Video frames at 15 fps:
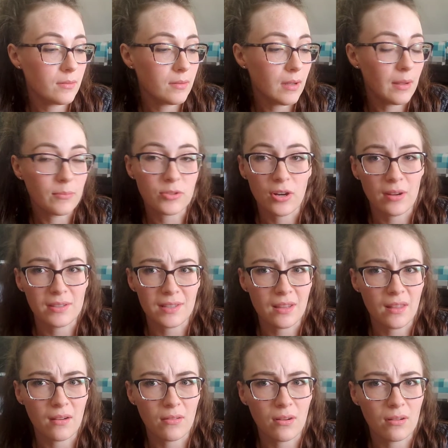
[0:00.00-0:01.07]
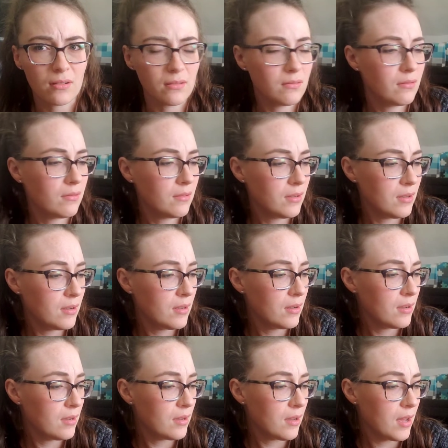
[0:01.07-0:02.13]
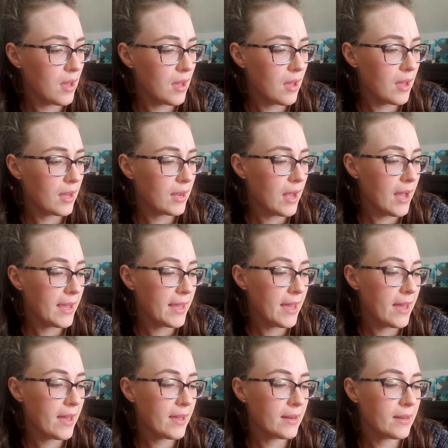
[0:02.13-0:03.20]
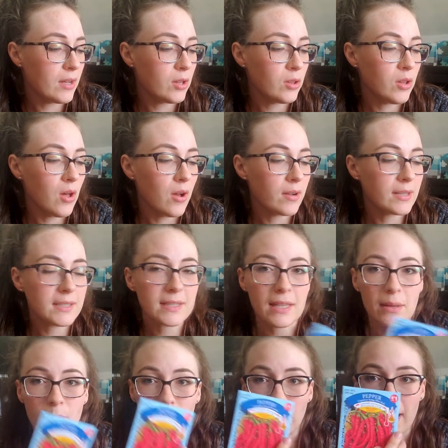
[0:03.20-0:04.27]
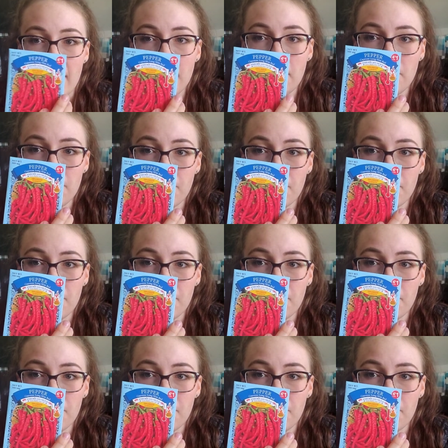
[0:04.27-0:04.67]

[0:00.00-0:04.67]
I'm sure I said that wrong. Cayenne long slim red.